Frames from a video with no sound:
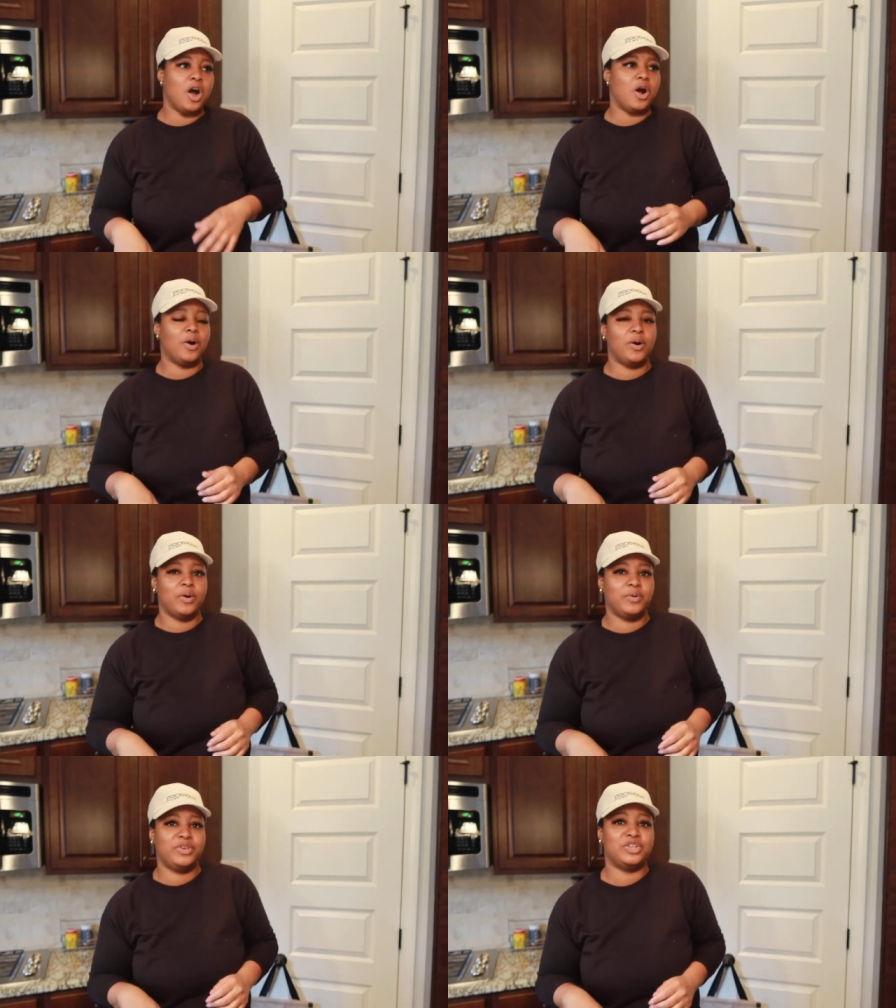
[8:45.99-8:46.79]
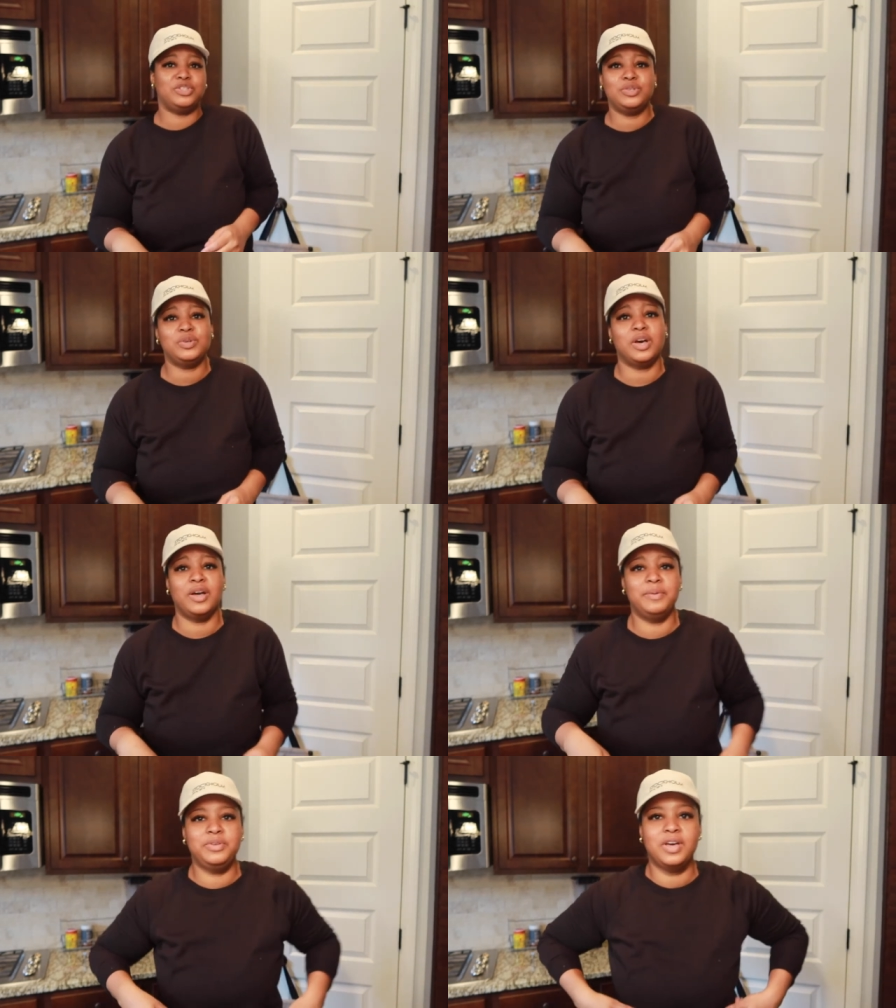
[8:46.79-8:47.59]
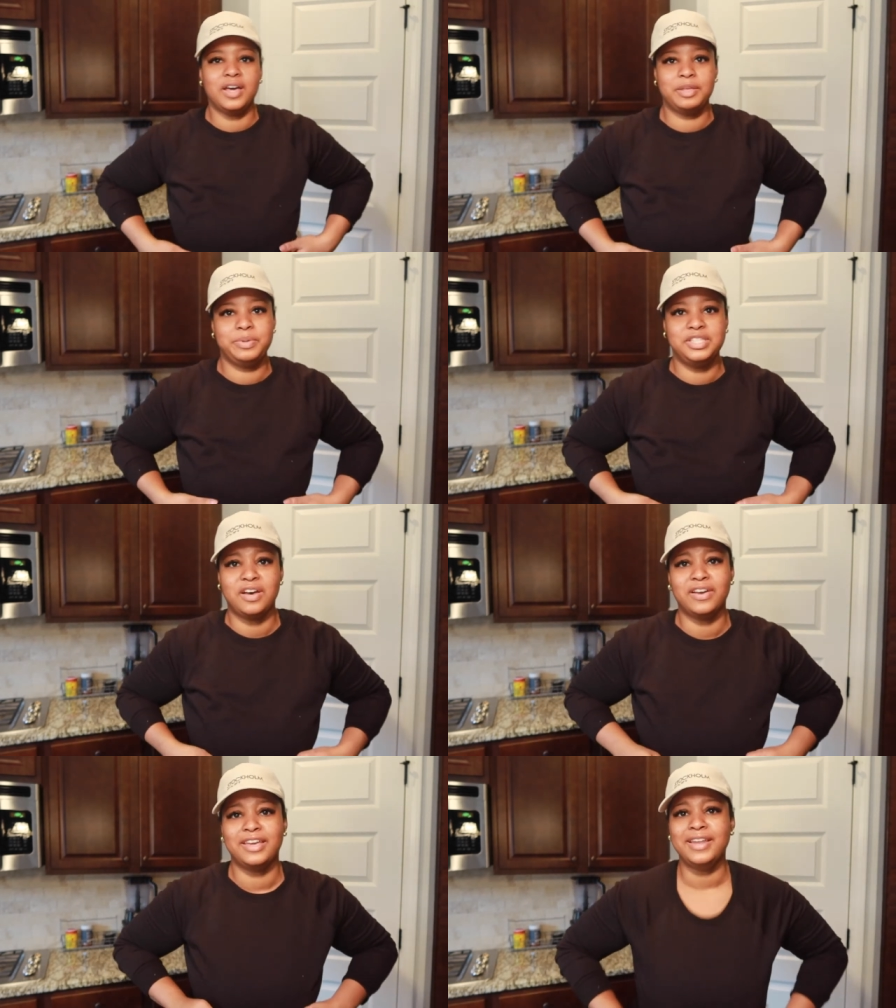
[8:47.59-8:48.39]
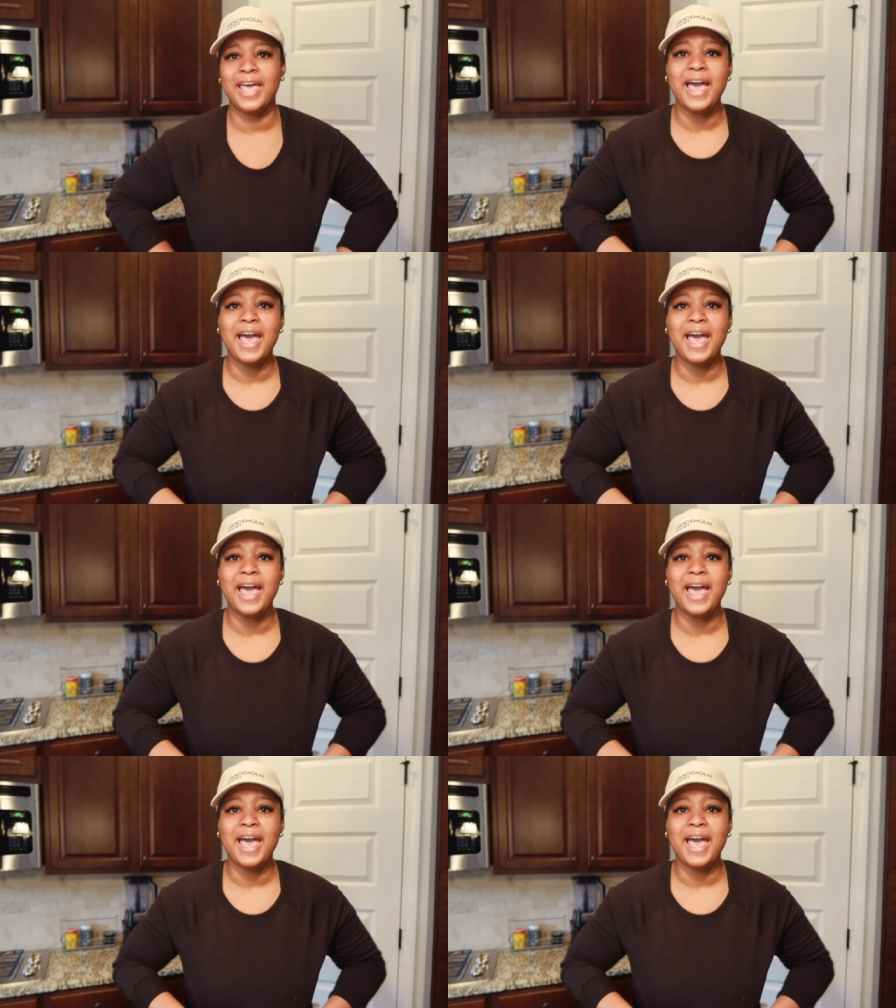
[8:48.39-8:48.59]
oh could you um, you know how they be talking